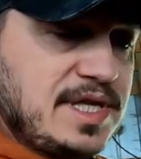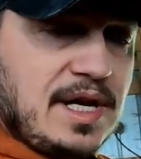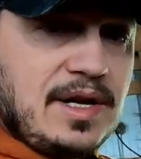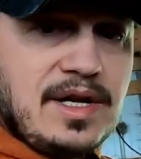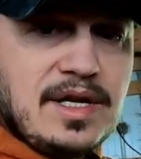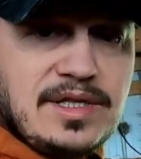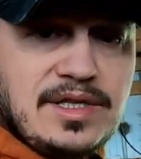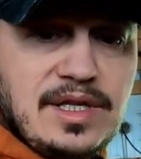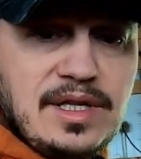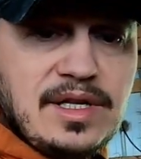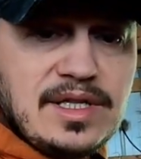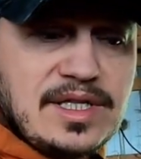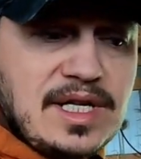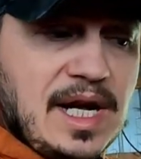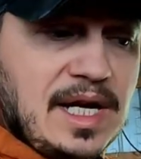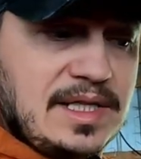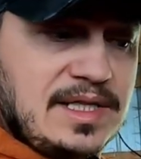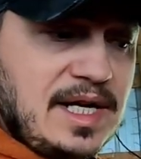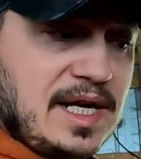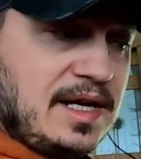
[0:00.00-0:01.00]
said that she does
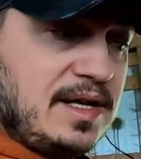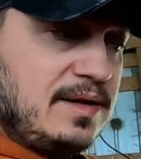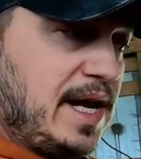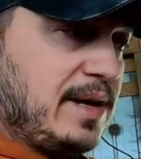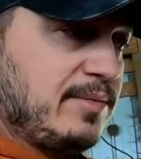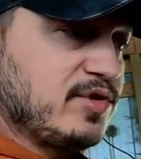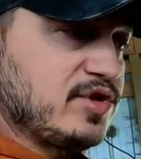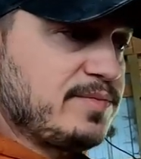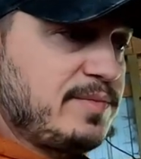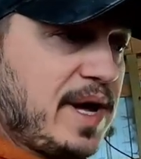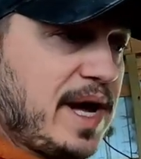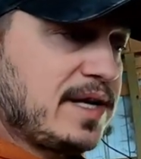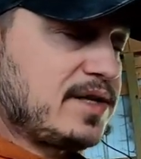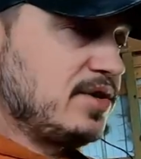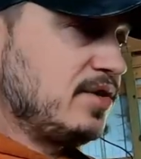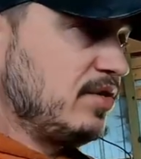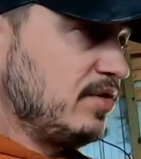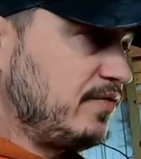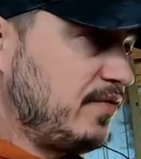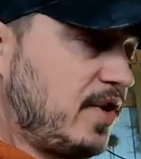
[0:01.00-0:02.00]
not take animals back
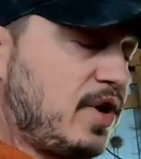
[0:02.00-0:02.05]
to her